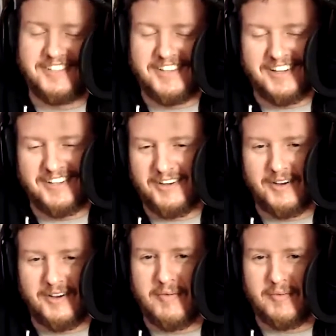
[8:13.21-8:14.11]
Yeah, no, I
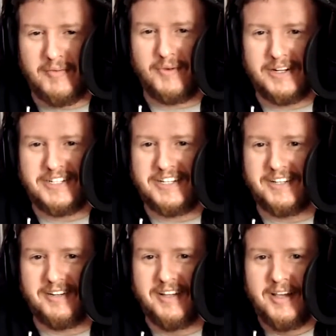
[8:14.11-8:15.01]
remember watching
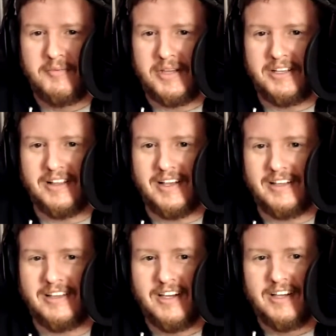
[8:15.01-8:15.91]
and being
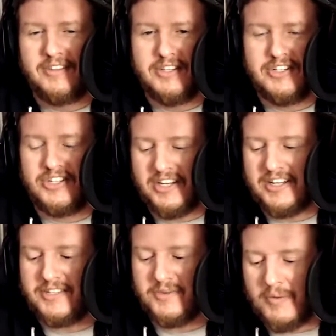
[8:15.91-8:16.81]
like, this shit
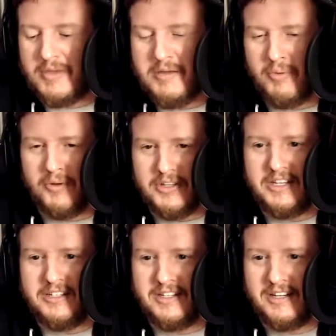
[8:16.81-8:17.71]
is what people
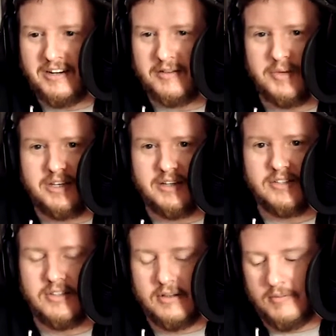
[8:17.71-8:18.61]
need to hear
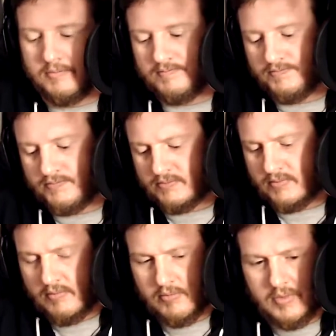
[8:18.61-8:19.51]
because,
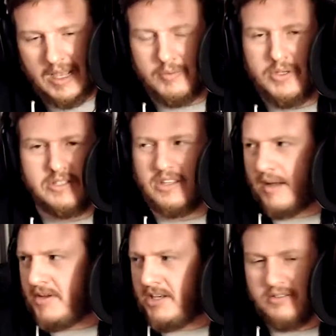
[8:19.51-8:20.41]

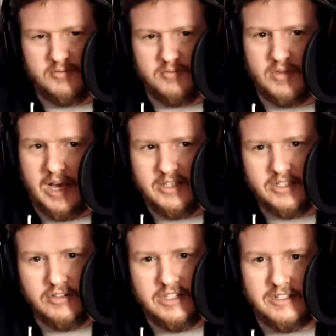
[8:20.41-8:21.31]
I
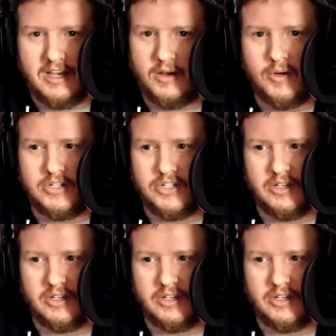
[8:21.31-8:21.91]
still get that question.